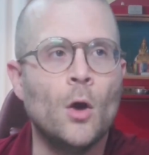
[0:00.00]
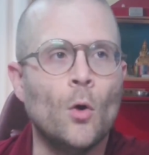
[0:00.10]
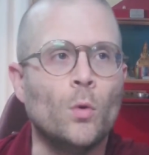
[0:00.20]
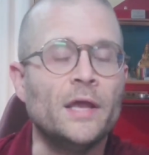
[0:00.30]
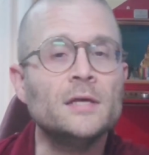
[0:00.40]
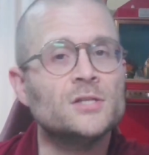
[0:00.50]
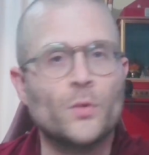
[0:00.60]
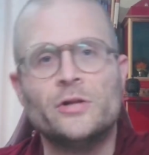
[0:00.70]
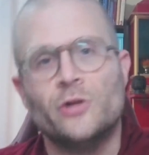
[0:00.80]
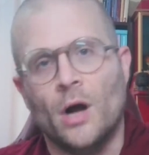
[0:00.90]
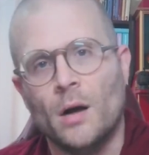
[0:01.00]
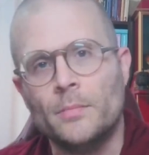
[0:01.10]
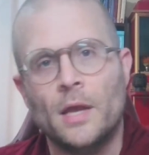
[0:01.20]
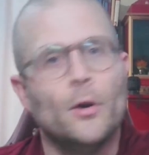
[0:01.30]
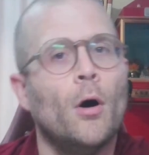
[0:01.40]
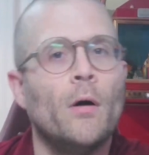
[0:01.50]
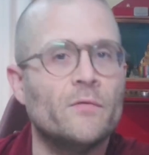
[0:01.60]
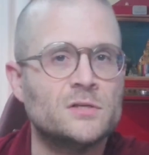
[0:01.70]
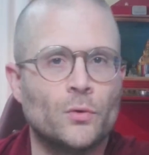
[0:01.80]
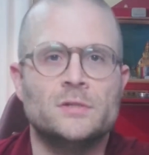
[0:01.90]
Well, he does a great job in all the
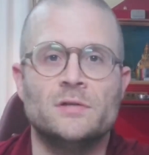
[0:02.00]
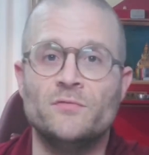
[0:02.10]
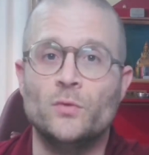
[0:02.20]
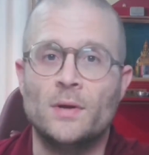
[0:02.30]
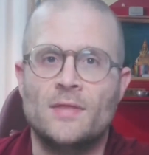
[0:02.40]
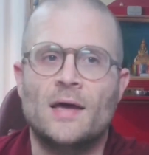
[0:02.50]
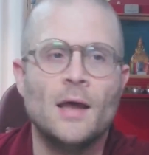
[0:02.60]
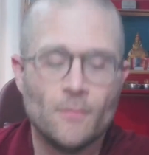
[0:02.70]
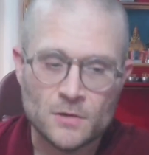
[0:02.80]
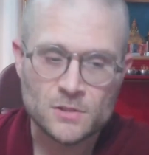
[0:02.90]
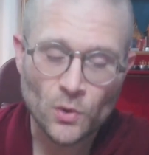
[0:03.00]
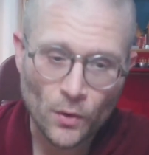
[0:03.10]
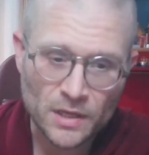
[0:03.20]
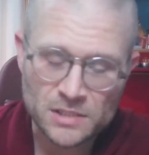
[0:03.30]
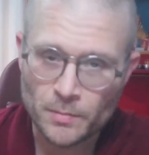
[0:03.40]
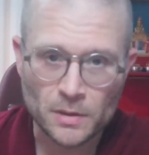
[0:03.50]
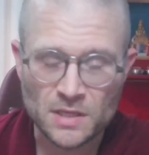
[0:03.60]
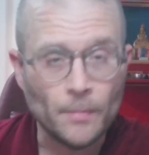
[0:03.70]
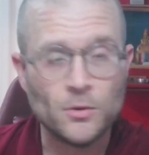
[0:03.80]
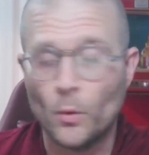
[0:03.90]
stories of doing that. The story is built
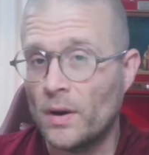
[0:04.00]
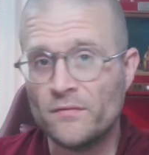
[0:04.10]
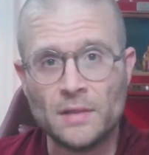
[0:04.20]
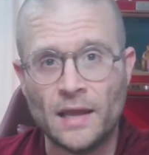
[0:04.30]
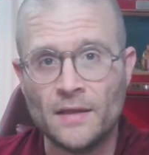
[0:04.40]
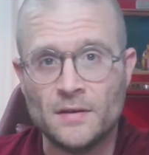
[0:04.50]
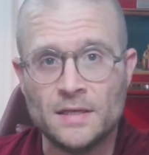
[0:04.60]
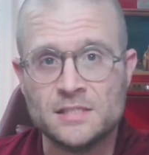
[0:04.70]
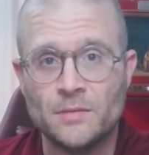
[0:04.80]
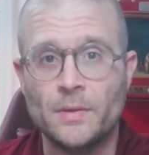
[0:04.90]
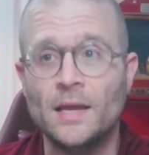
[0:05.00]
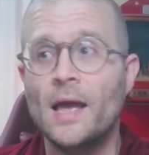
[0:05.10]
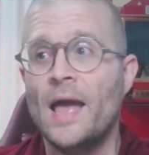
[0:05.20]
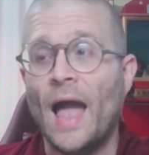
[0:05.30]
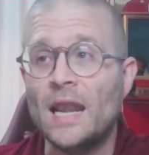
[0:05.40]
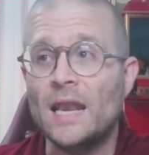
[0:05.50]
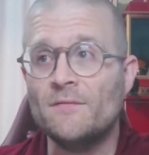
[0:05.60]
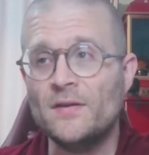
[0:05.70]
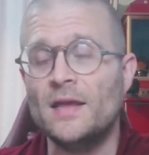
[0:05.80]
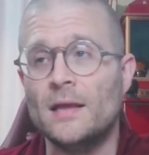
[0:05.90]
up to whatever length it needs to be, and if
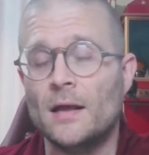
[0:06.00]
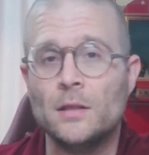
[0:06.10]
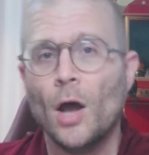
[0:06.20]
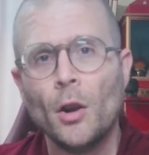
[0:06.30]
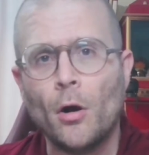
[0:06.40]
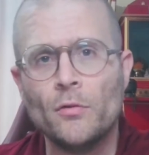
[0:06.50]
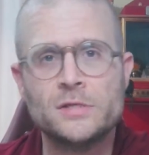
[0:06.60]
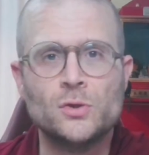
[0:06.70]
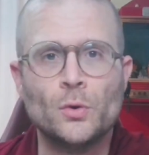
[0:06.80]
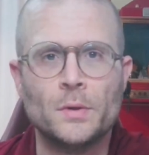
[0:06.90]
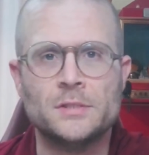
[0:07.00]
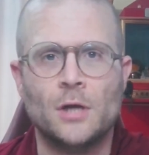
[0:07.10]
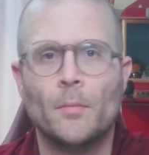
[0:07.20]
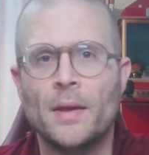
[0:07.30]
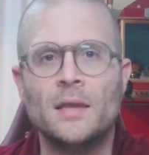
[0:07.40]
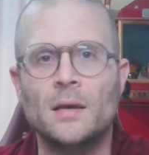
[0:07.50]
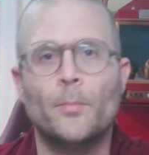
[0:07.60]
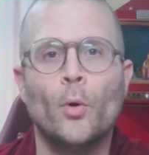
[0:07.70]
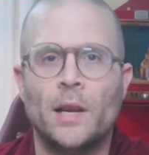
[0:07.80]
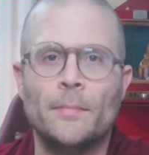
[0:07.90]
he not all the stories are making a
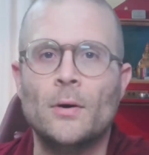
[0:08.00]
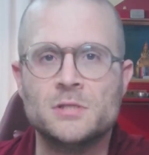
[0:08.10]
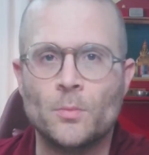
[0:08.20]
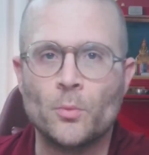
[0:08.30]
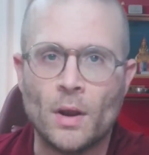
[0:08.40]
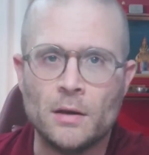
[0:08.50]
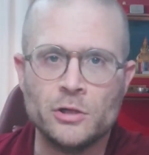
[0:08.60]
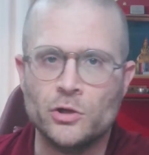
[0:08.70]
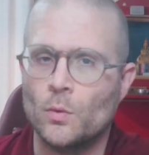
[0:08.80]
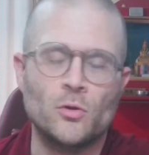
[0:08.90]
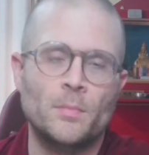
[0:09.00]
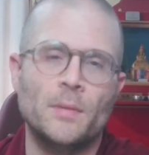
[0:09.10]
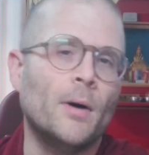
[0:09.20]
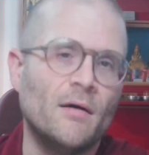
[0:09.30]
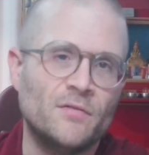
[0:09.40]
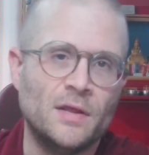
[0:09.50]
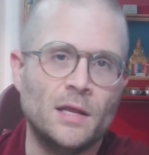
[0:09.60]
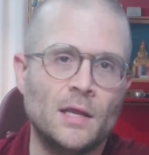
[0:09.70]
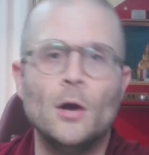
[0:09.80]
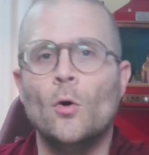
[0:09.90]
point about some grand issue, whether it be
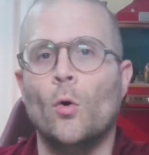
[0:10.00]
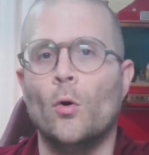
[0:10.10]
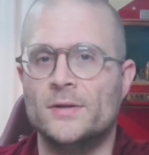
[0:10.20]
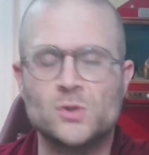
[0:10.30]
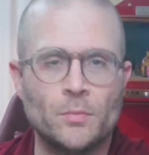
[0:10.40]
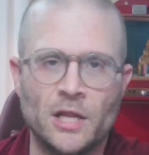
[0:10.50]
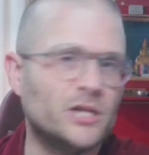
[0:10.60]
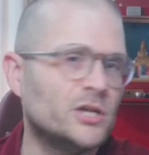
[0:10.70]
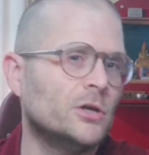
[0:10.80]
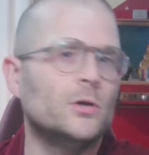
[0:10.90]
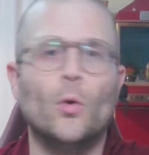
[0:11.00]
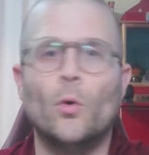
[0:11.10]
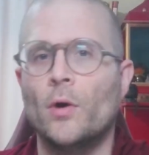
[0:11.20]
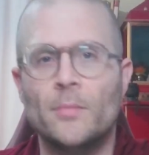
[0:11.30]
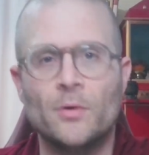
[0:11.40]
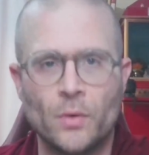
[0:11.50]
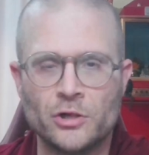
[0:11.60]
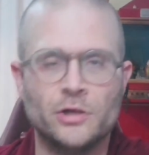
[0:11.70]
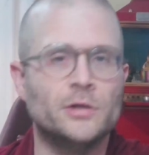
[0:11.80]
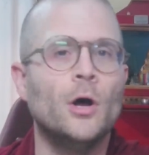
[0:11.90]
poverty or discrimination or
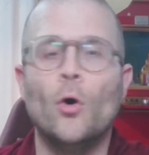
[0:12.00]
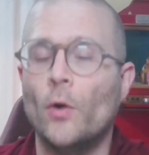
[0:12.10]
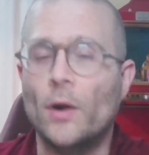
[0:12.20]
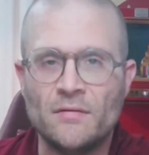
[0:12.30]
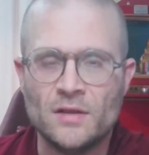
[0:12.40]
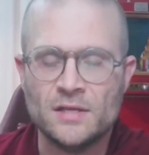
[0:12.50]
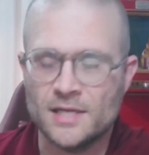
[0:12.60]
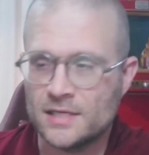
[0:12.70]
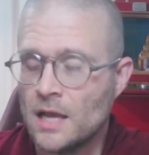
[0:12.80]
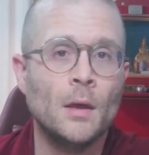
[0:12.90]
immigration or any of these things.